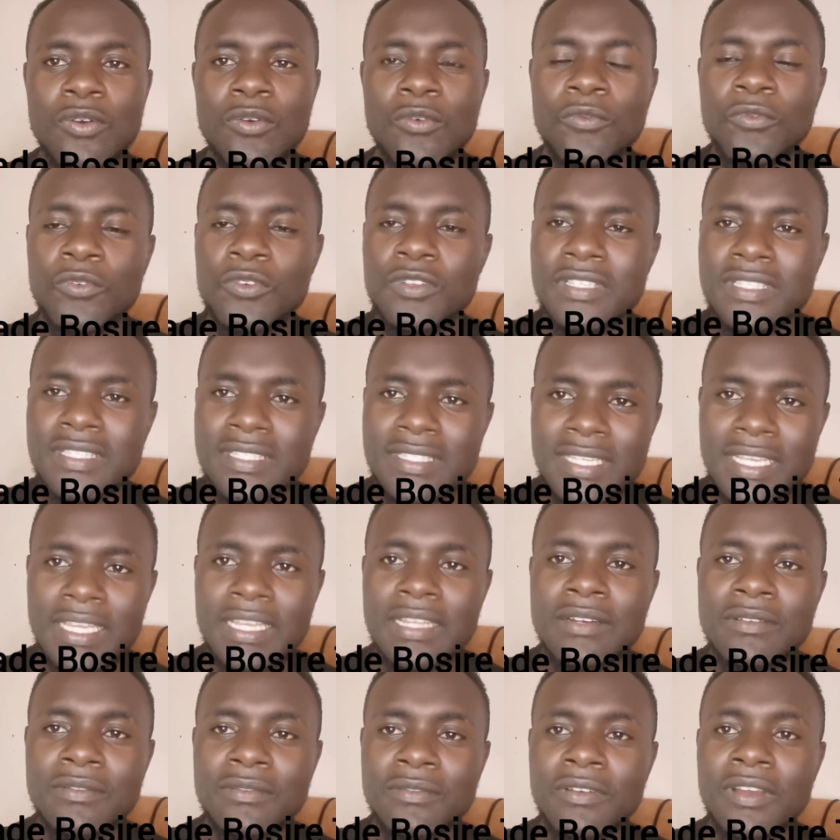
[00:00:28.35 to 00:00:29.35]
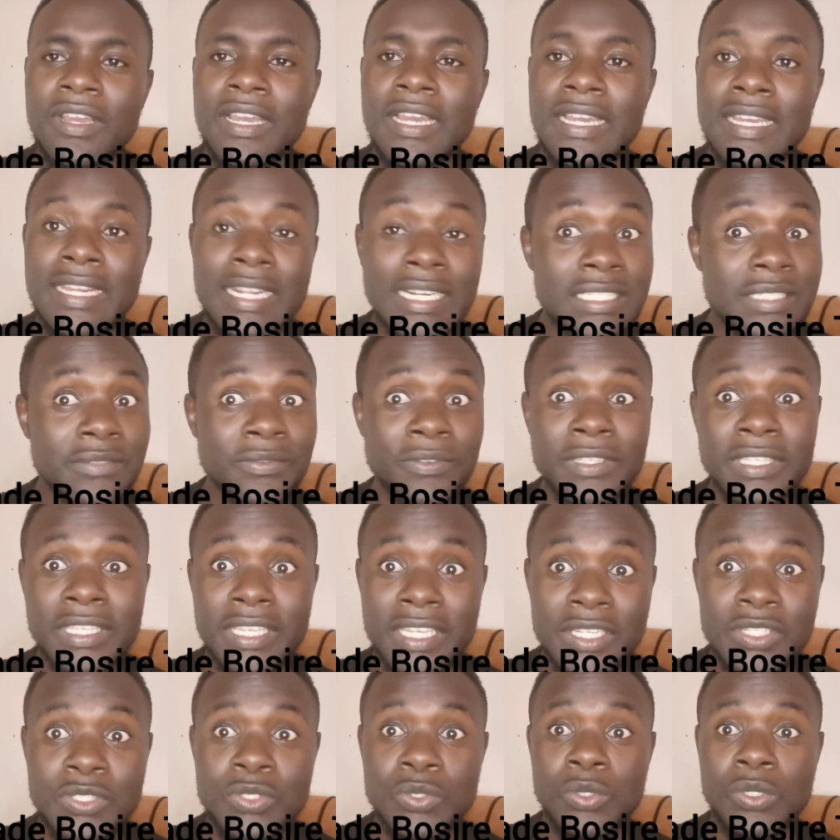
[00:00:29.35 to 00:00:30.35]
for
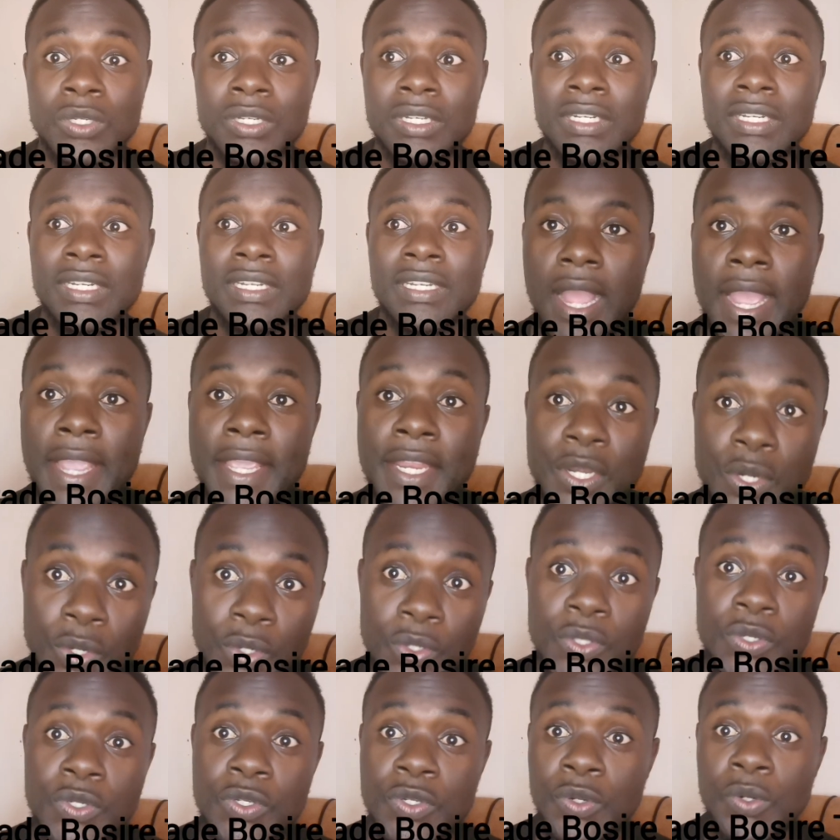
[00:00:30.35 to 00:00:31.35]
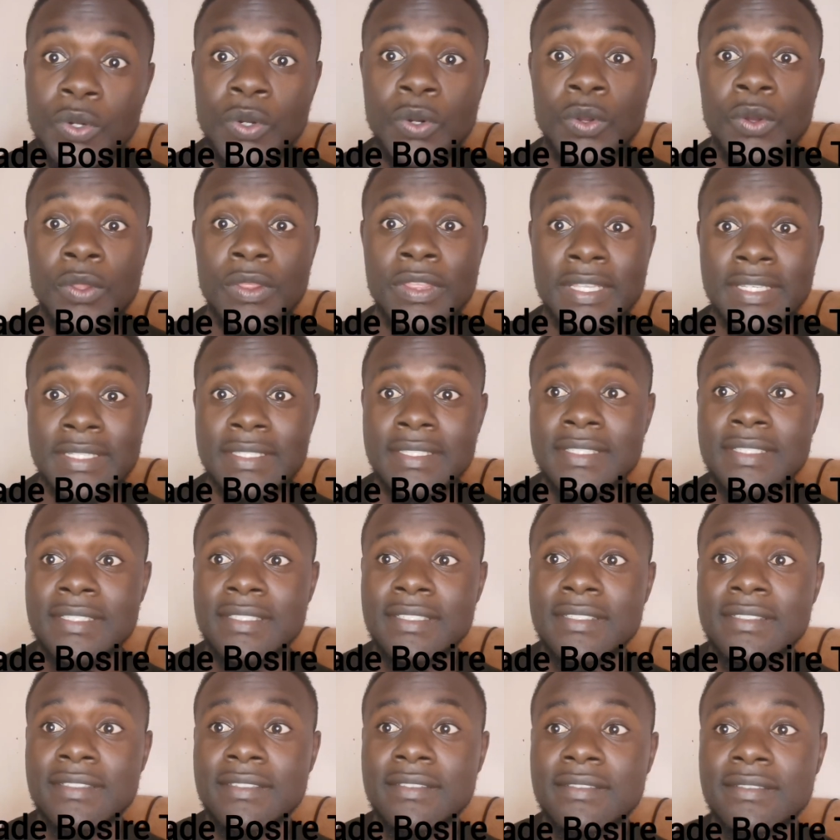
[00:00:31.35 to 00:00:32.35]
self-gratification. I know you don't know
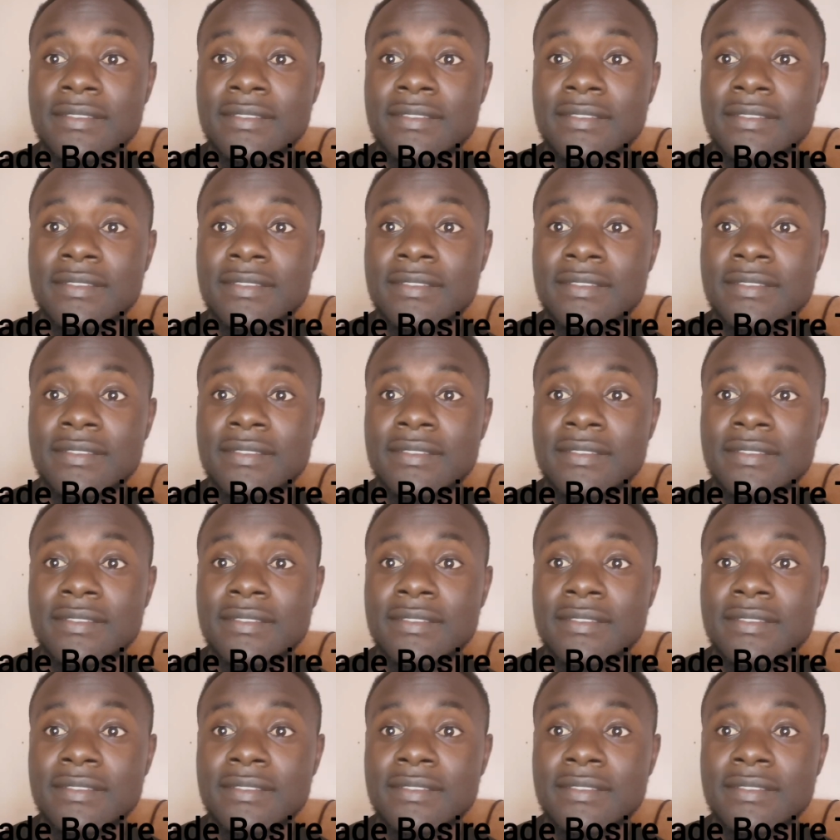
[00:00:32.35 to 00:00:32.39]
this.